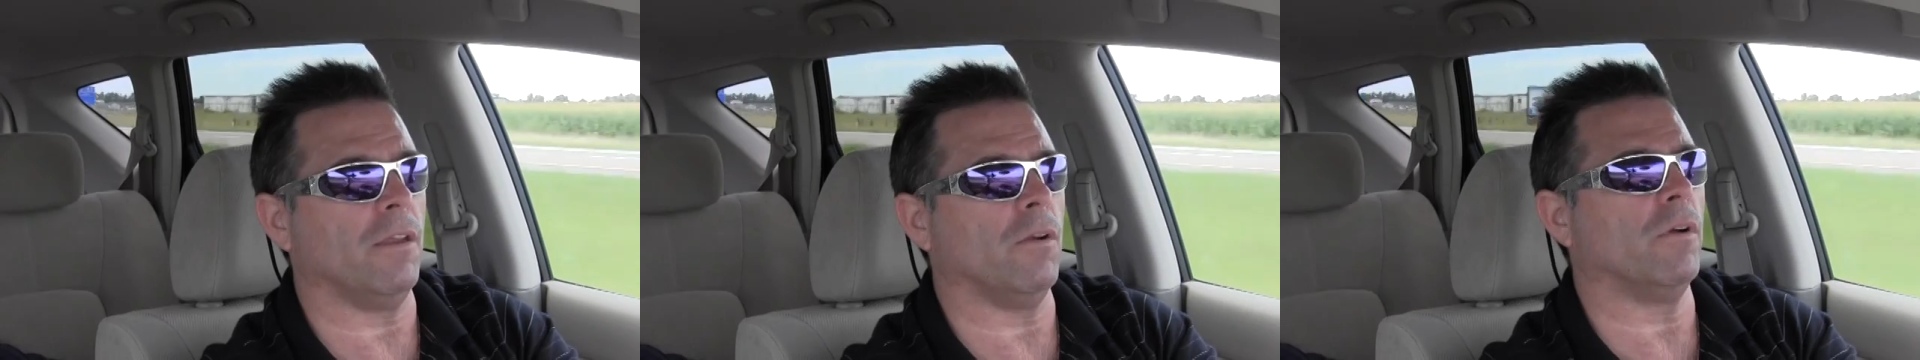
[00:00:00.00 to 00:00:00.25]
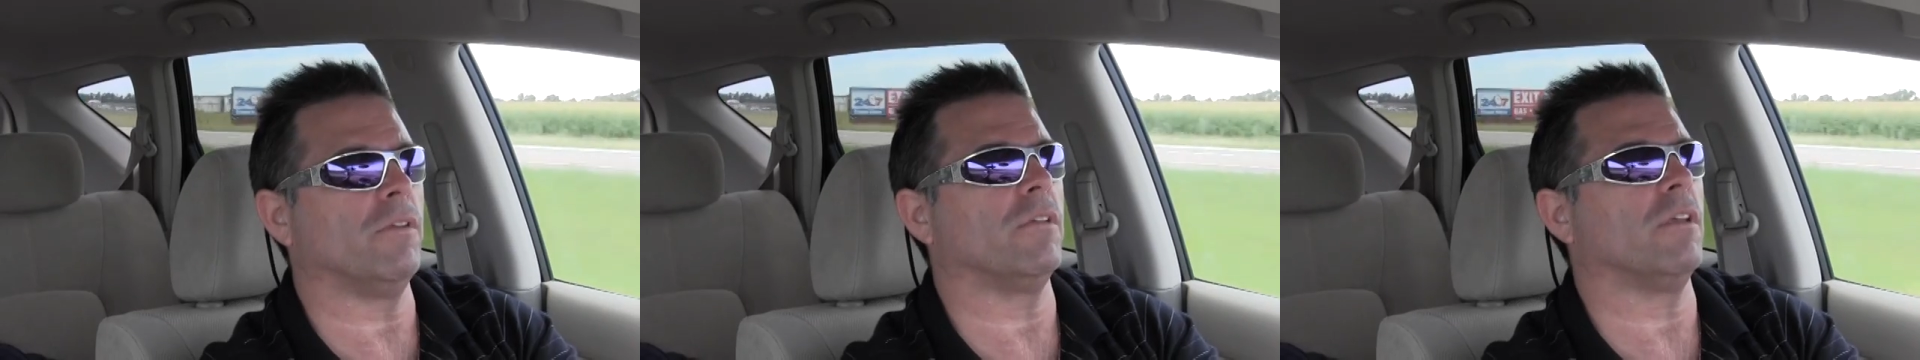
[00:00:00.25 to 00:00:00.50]
the
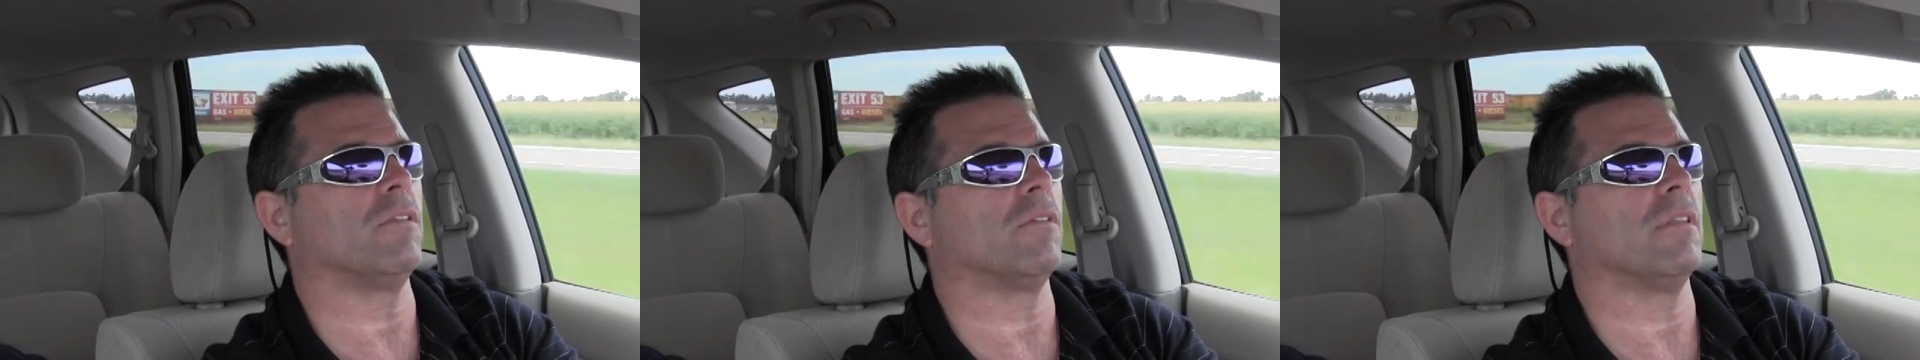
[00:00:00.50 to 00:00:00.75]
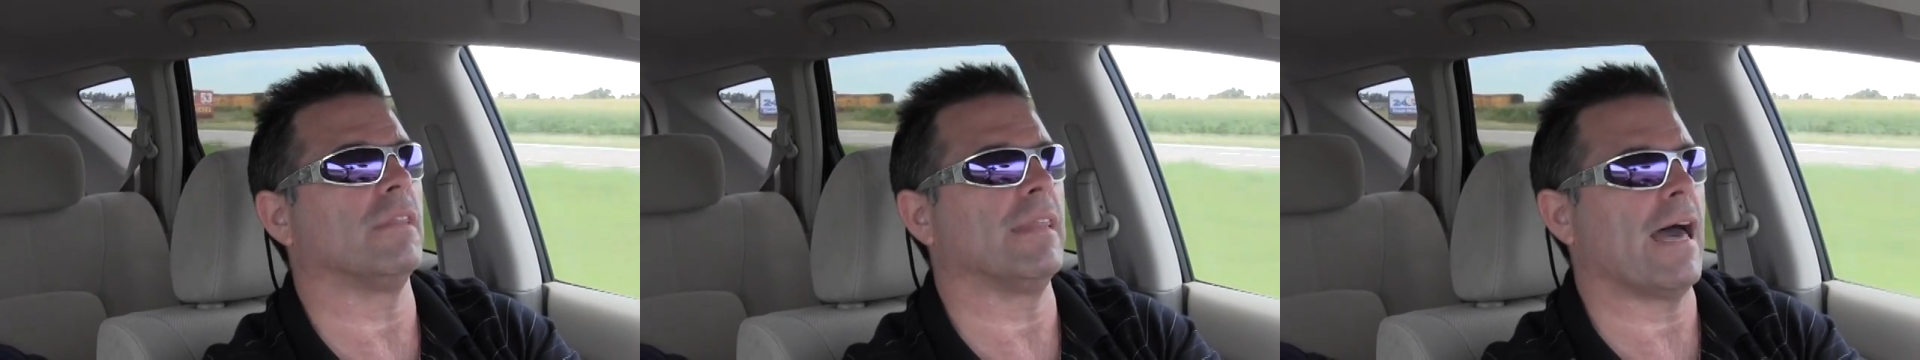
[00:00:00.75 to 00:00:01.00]
noise gets
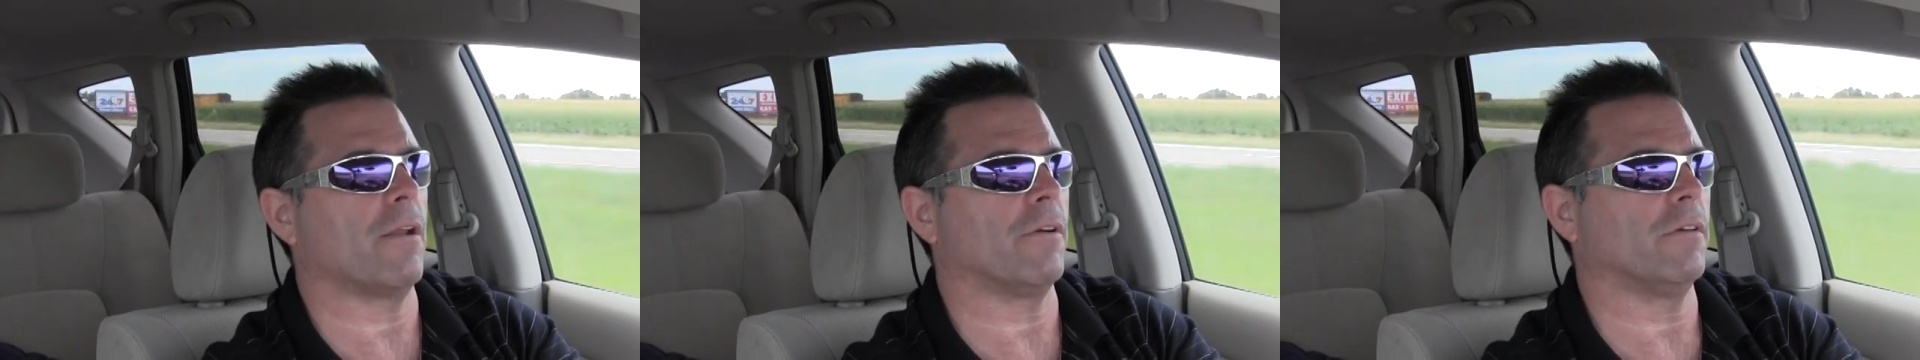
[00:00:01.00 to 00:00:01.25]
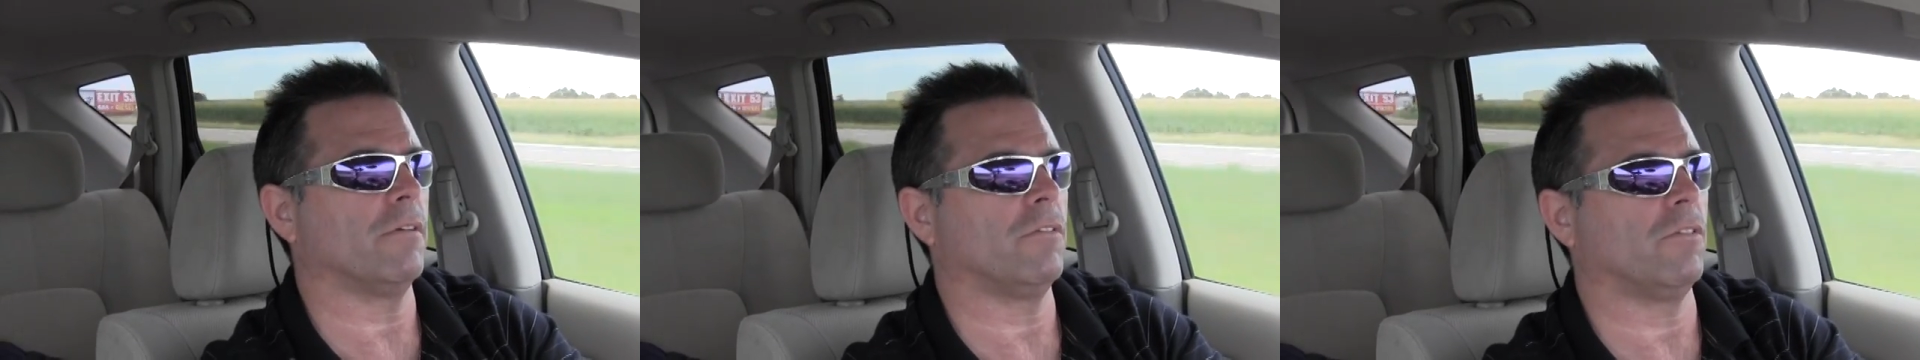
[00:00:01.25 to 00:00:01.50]

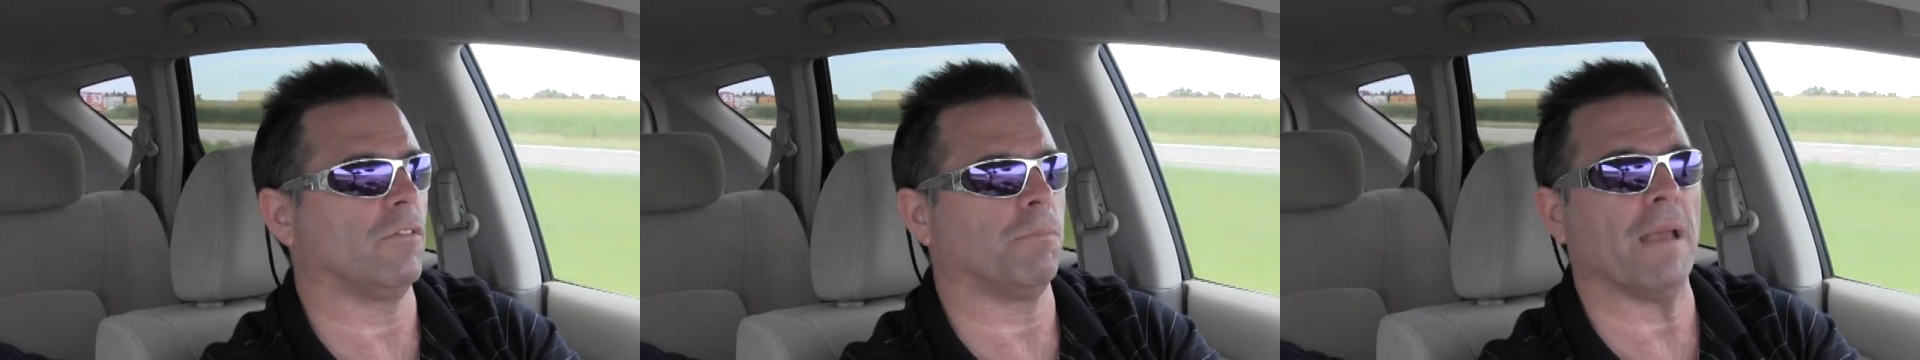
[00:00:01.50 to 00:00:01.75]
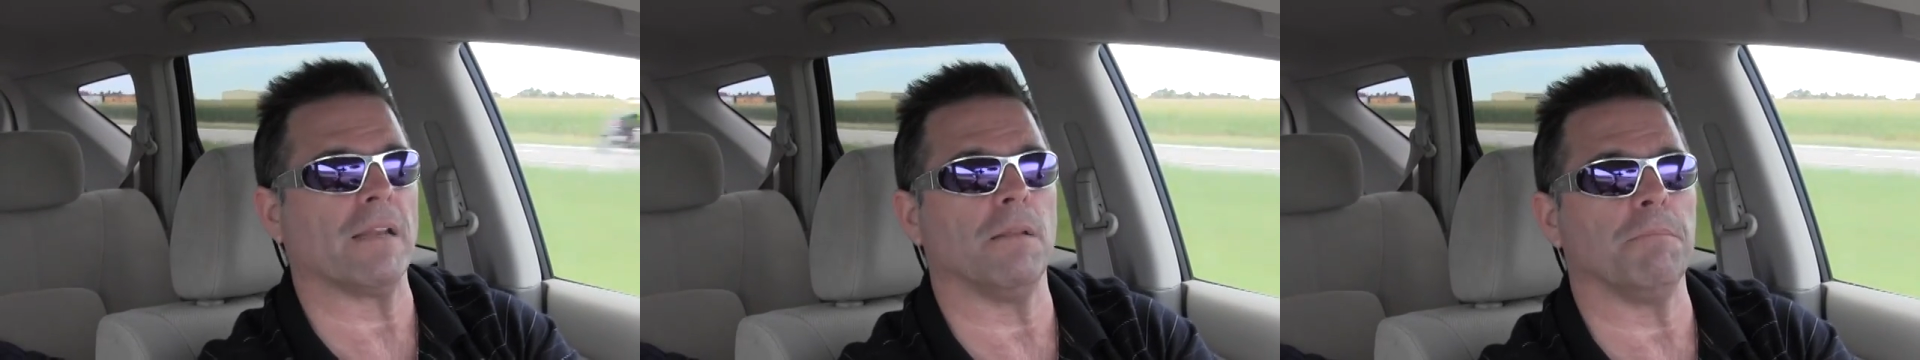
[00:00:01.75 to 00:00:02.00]
louder,
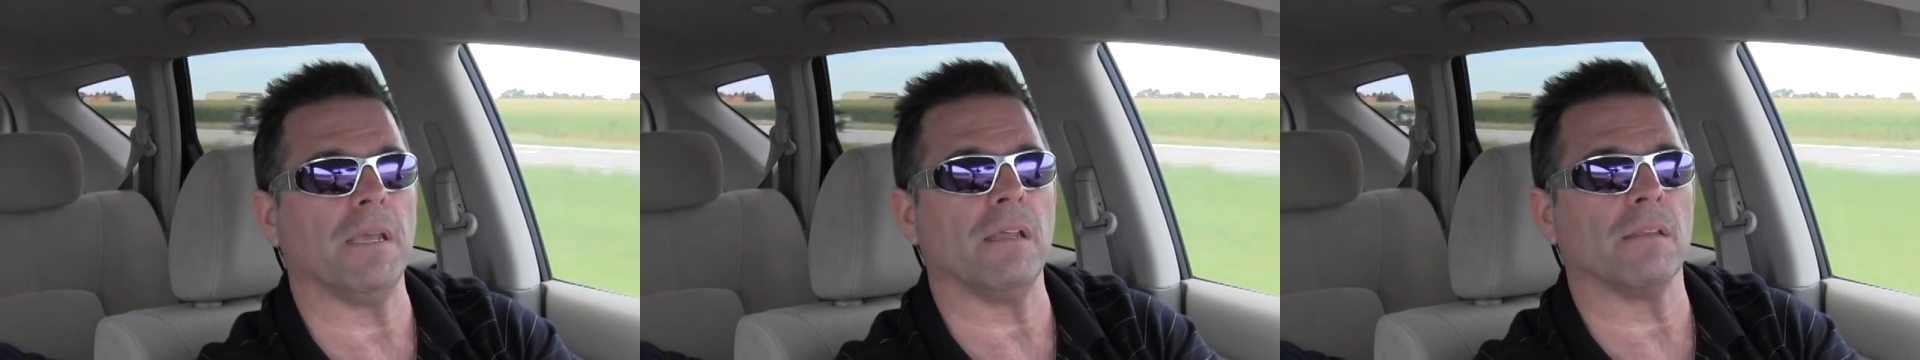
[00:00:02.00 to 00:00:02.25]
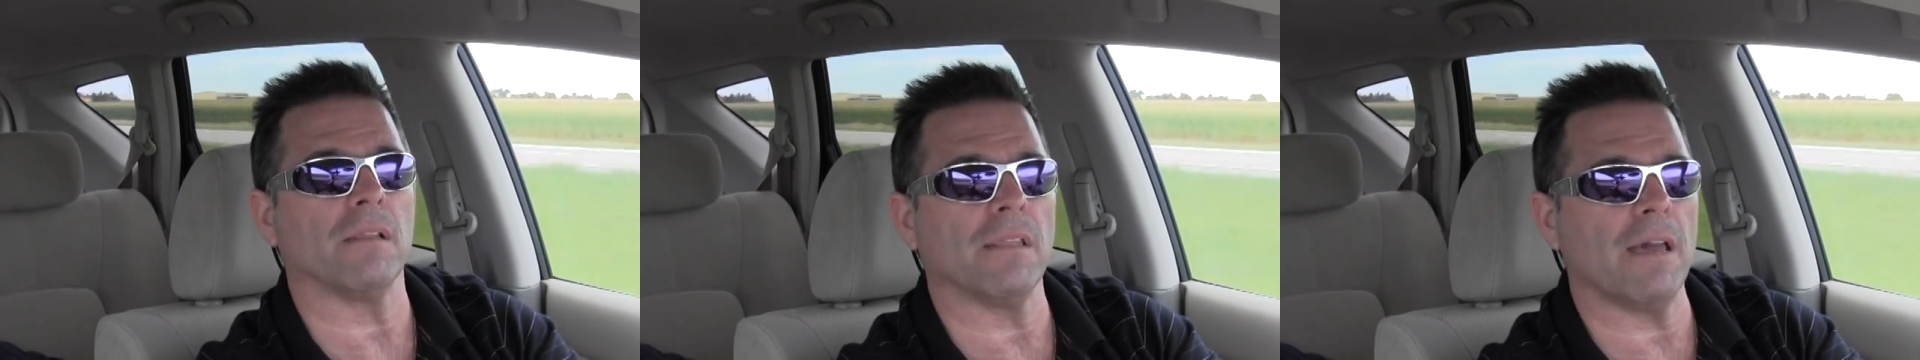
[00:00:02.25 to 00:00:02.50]
suspect it
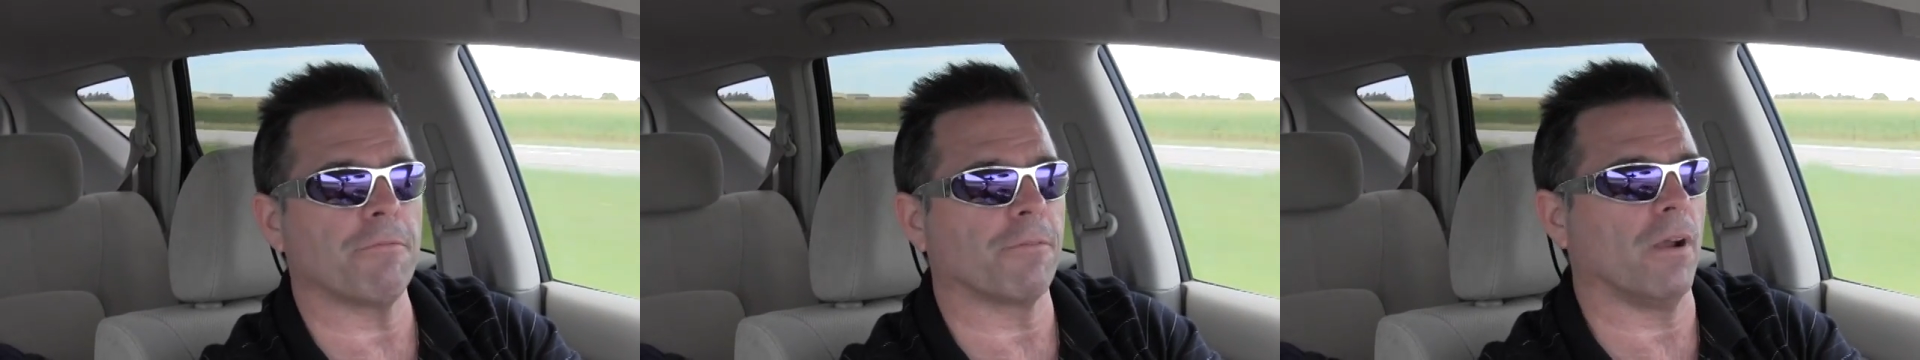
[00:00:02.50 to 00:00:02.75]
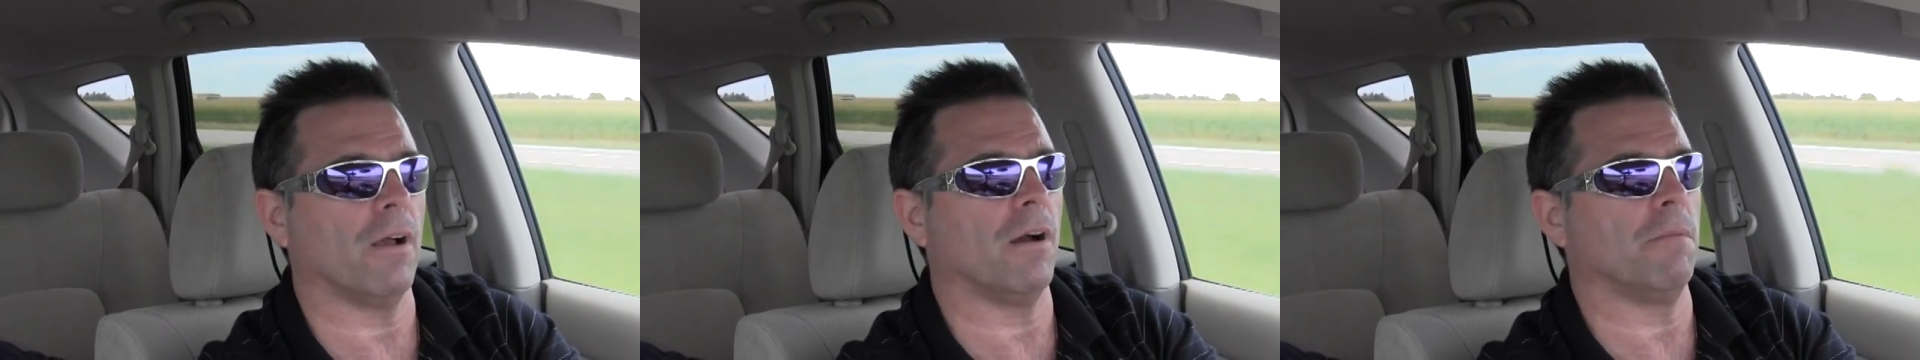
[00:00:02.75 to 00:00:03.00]
being the left
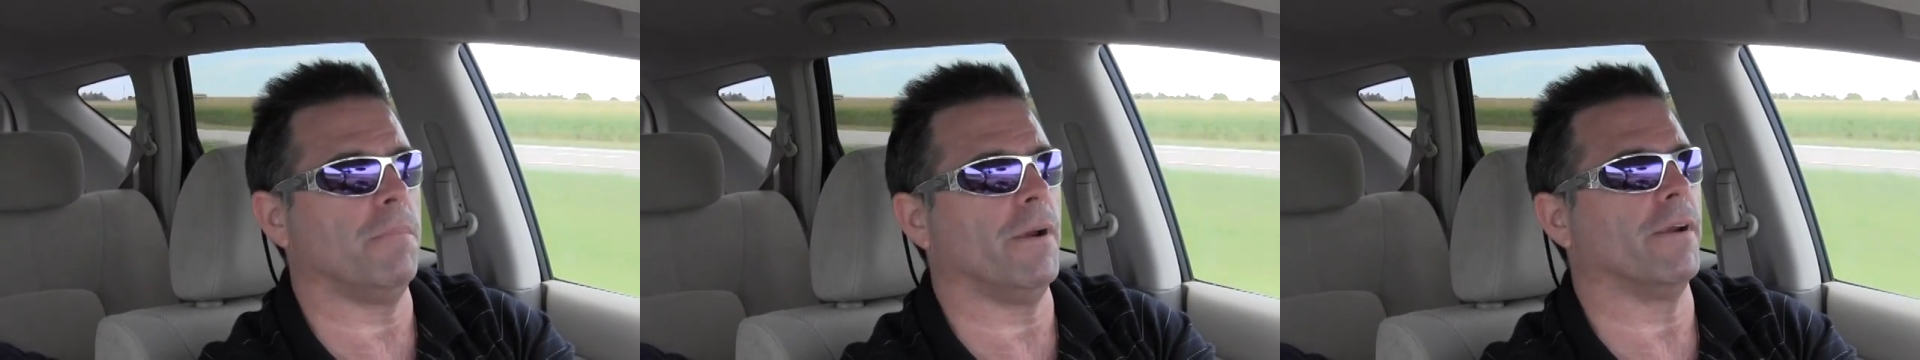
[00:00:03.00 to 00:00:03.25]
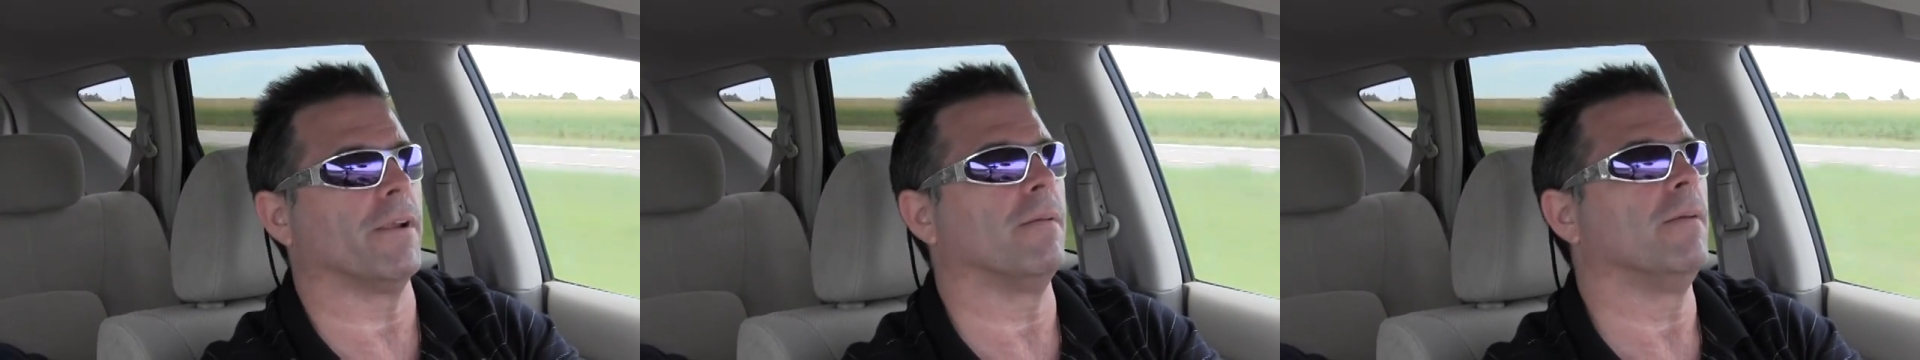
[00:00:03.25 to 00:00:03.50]
front hub
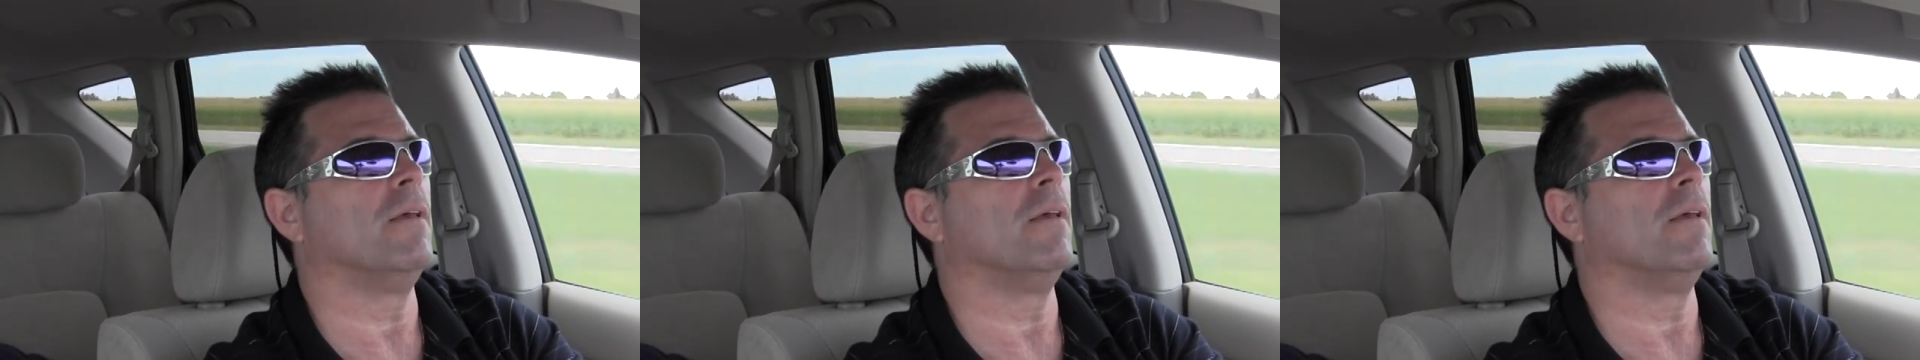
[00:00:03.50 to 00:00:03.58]
bearing.